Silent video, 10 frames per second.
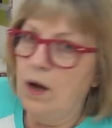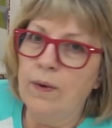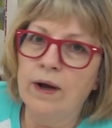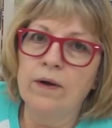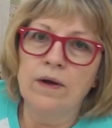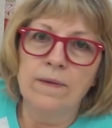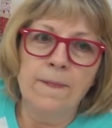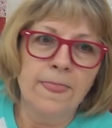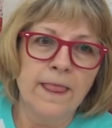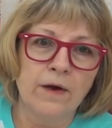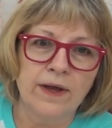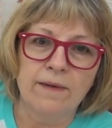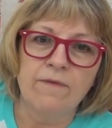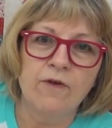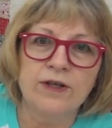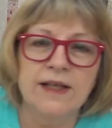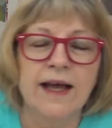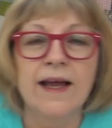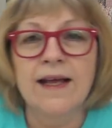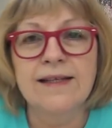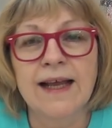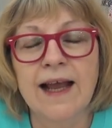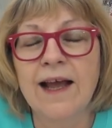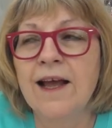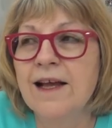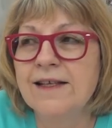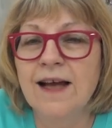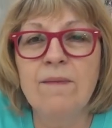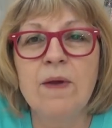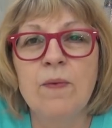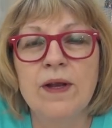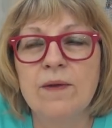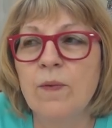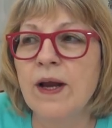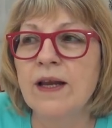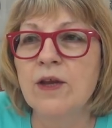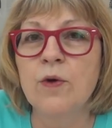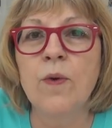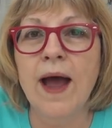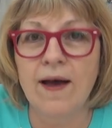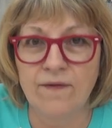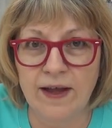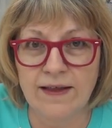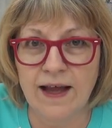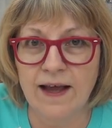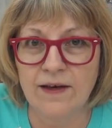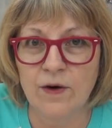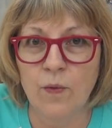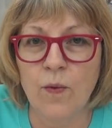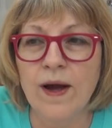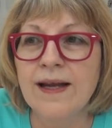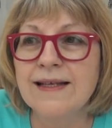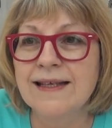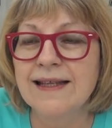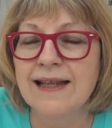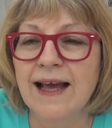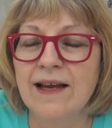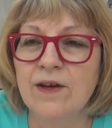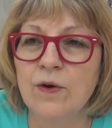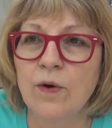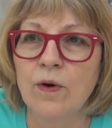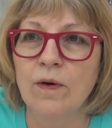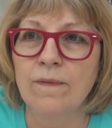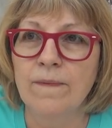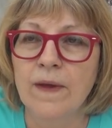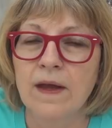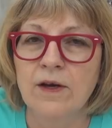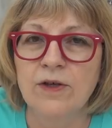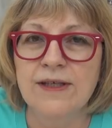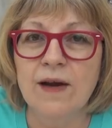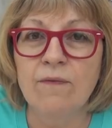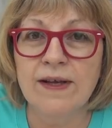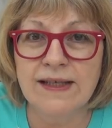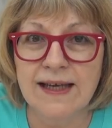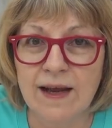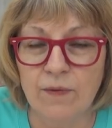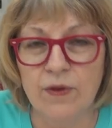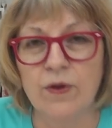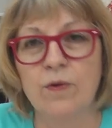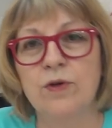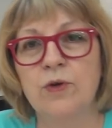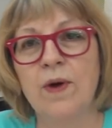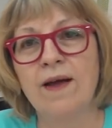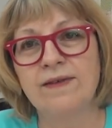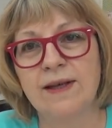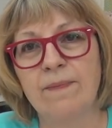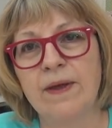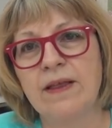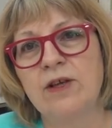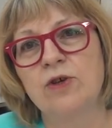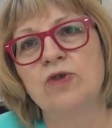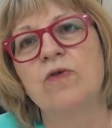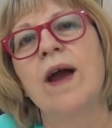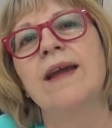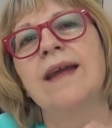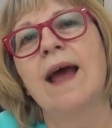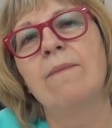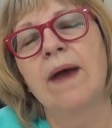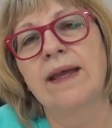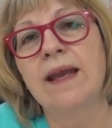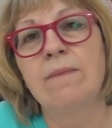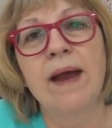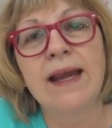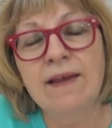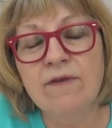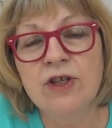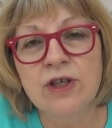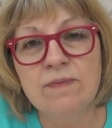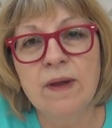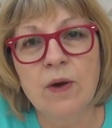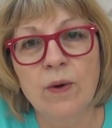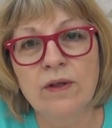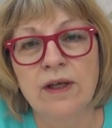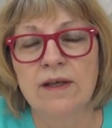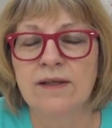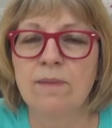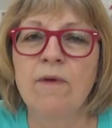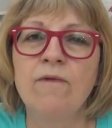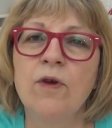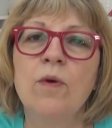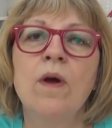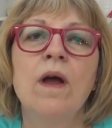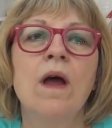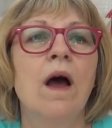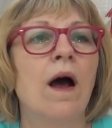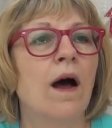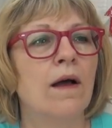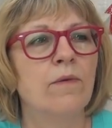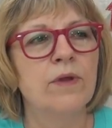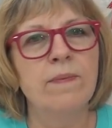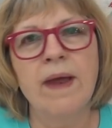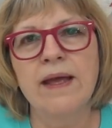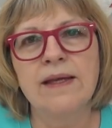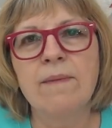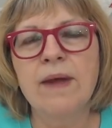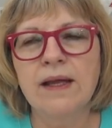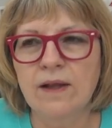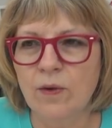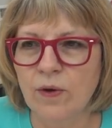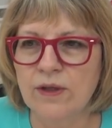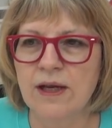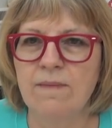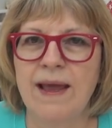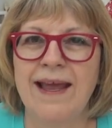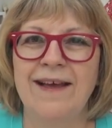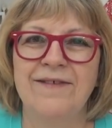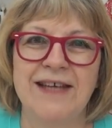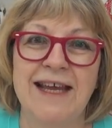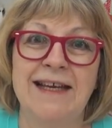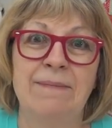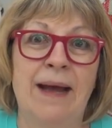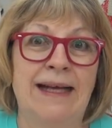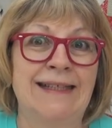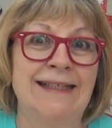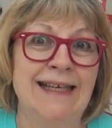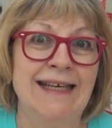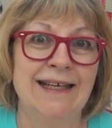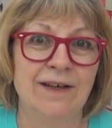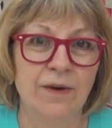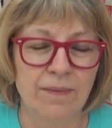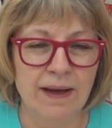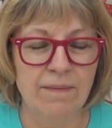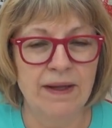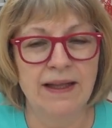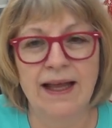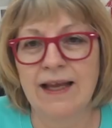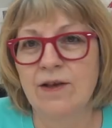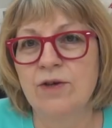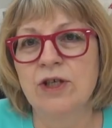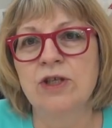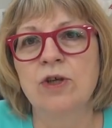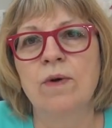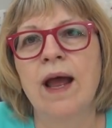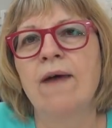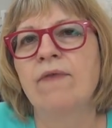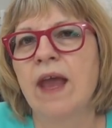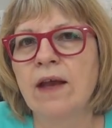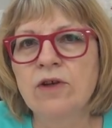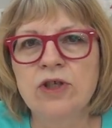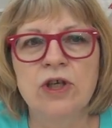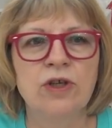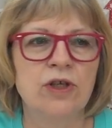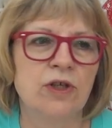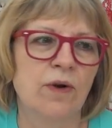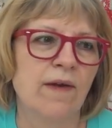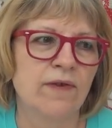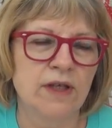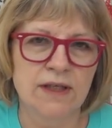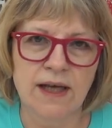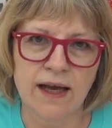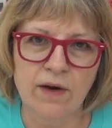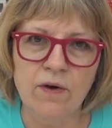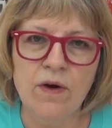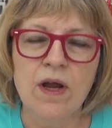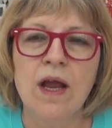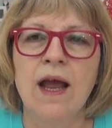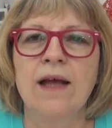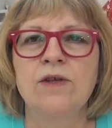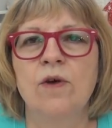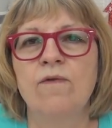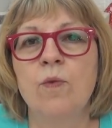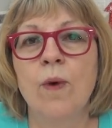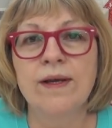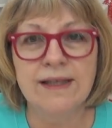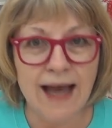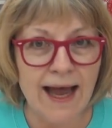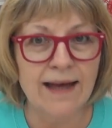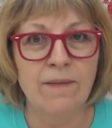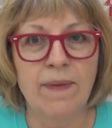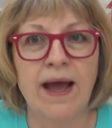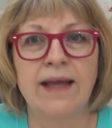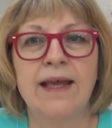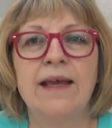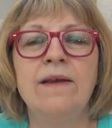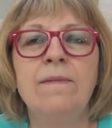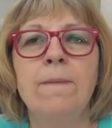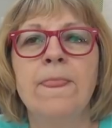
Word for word: well, okay, before I say that, it's like, tell me what, what you have like that. You know, what is it that you're, you know, does that resonate with you? Do you have something that you're trying to add back in? It might even just be quilting. Some of you, uh, with the pandemic, the quilting may have taken a back seat. You know, it may have been like you just don't have the energy, you just don't have the desire. And so if you want to add it back in,